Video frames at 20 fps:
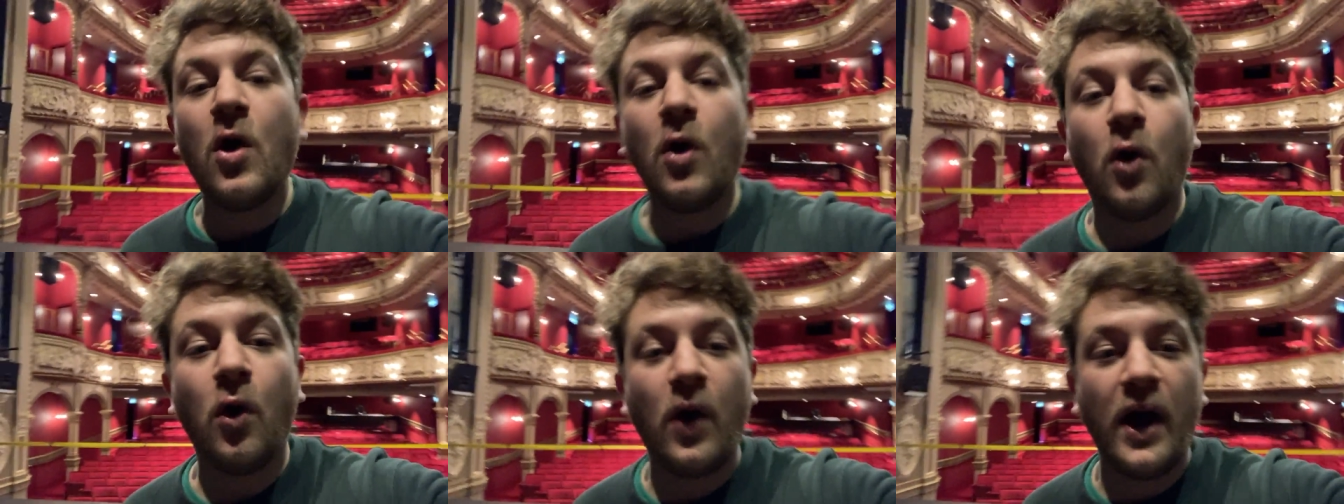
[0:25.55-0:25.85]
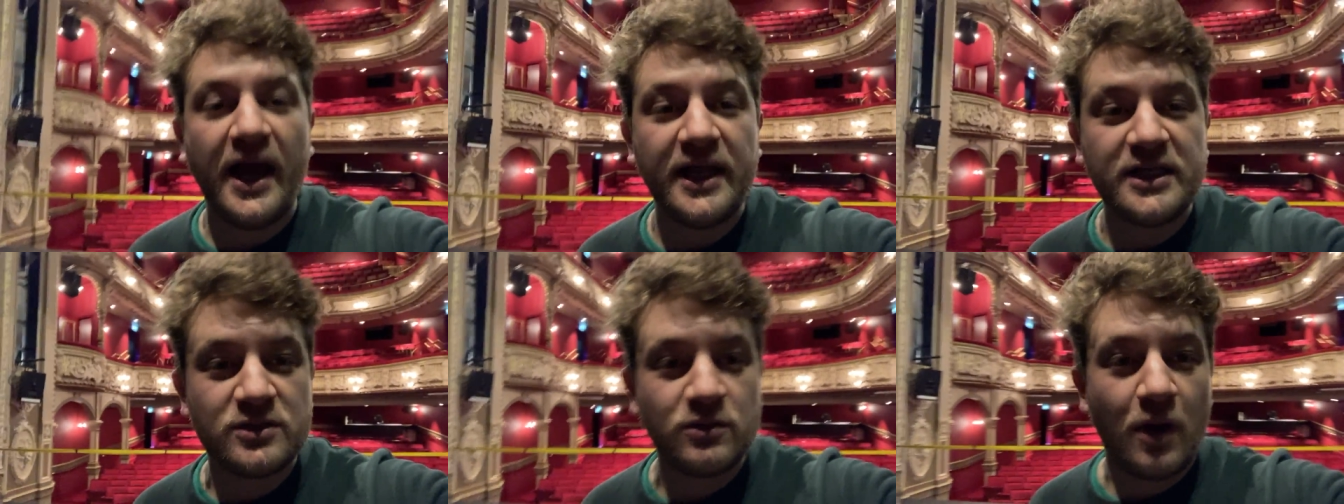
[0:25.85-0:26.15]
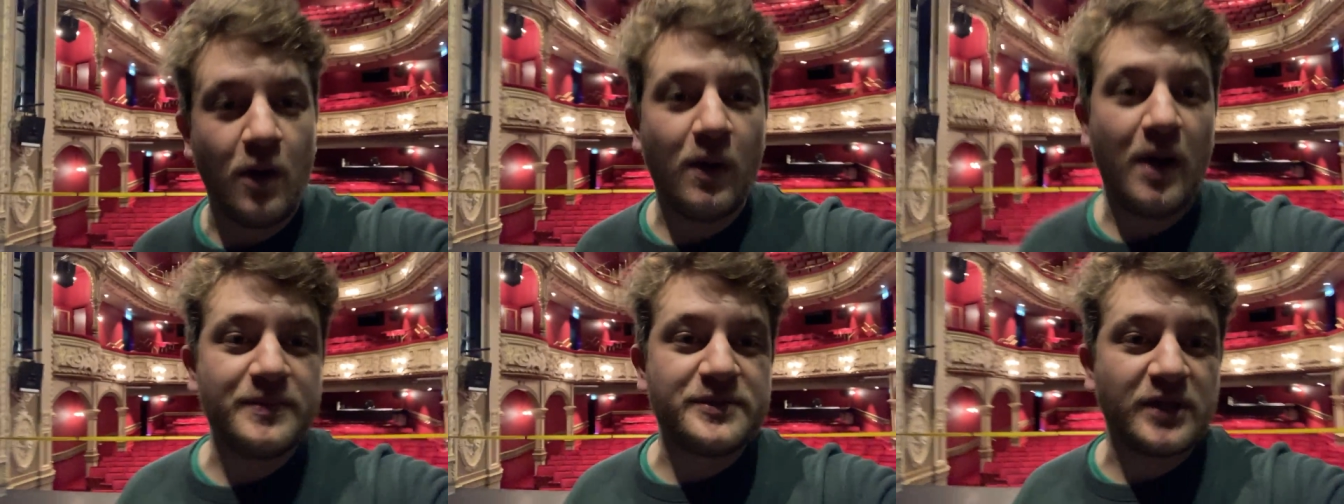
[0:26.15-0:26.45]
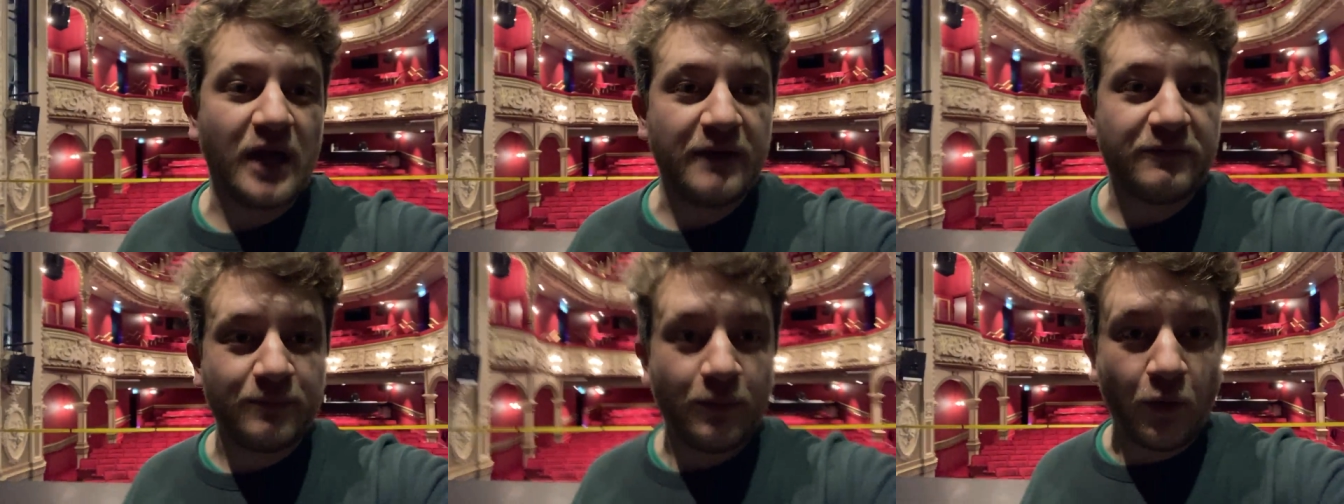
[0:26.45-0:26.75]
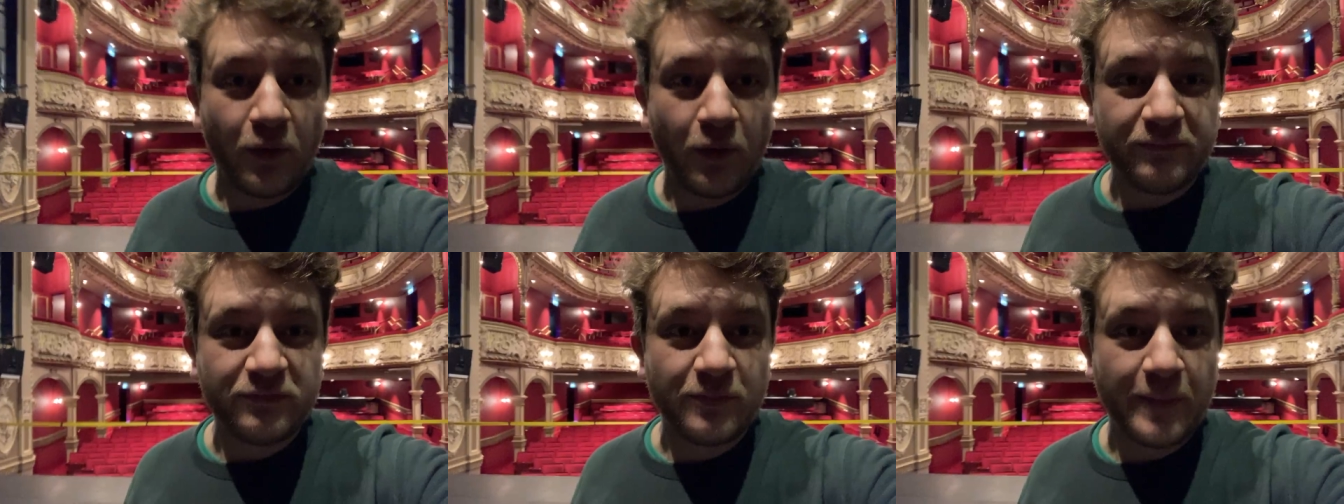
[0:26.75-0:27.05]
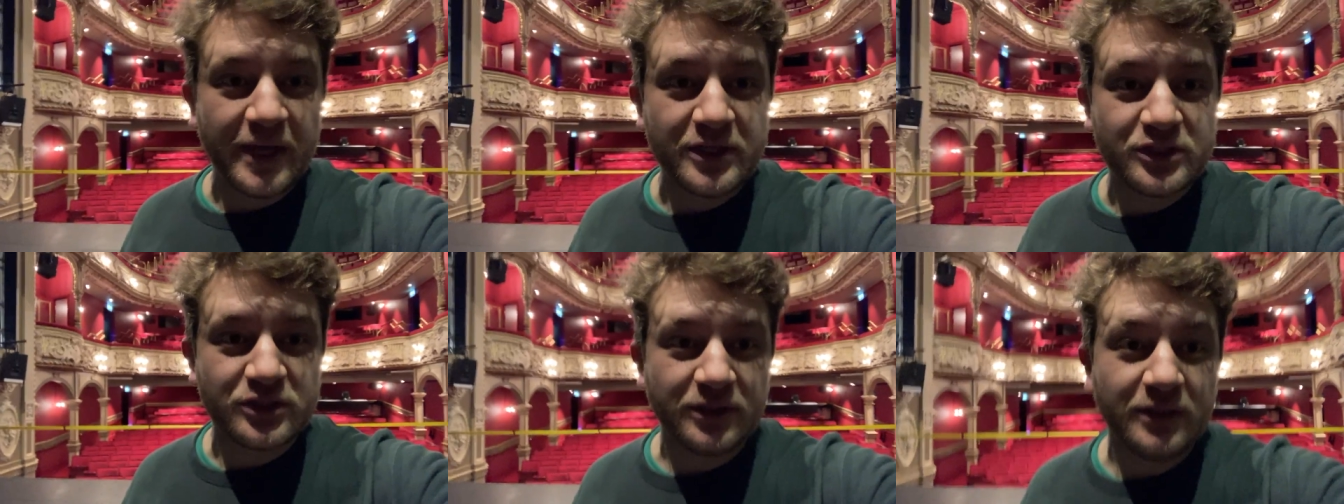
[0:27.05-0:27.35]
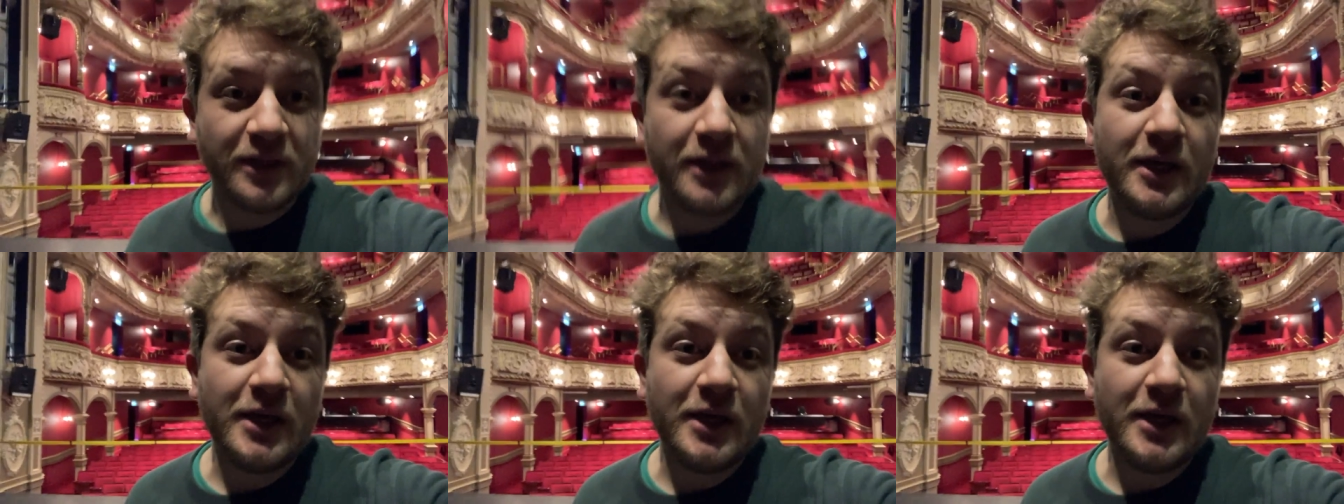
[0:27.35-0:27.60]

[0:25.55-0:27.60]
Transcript: or head to our website for more information.